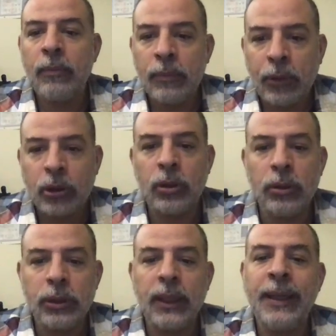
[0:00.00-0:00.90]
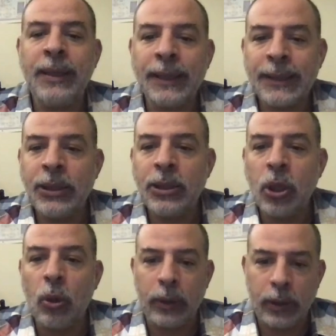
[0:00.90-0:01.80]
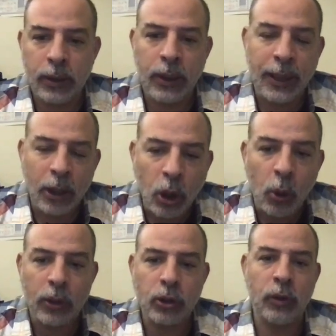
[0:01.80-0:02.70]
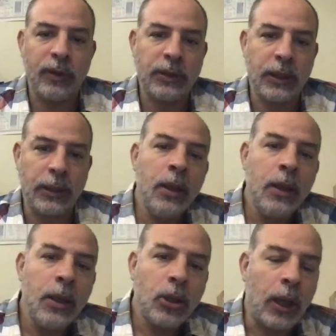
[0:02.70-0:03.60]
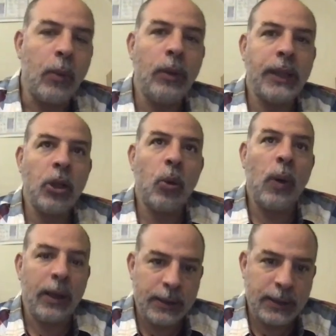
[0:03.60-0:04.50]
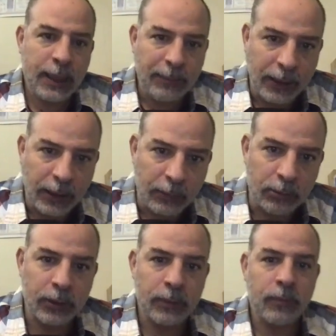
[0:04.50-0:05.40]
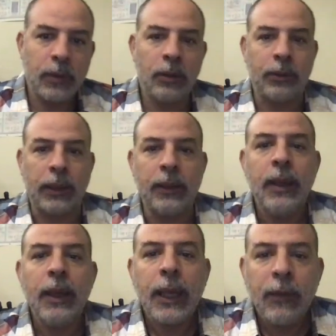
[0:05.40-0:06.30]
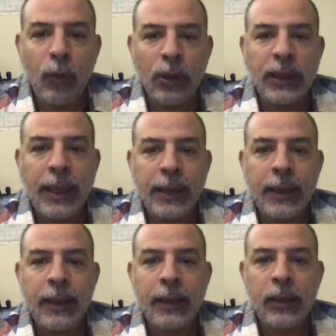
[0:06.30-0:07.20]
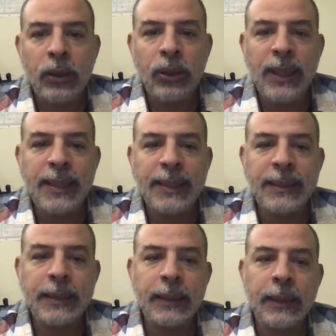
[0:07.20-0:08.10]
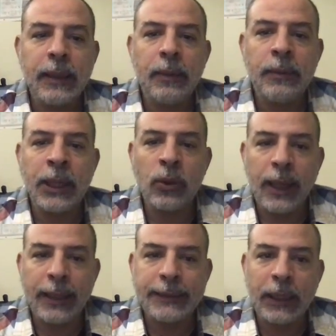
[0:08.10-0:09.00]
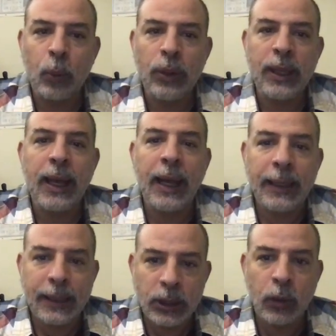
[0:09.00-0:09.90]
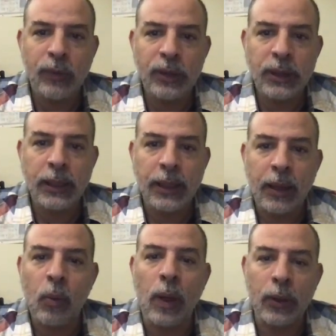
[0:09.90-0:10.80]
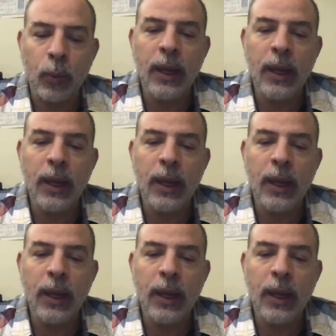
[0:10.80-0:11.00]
result in a lower surface area. So I will tell you why this is happening in a moment. All right, if we take this nanocalcite with the highest surface area, what will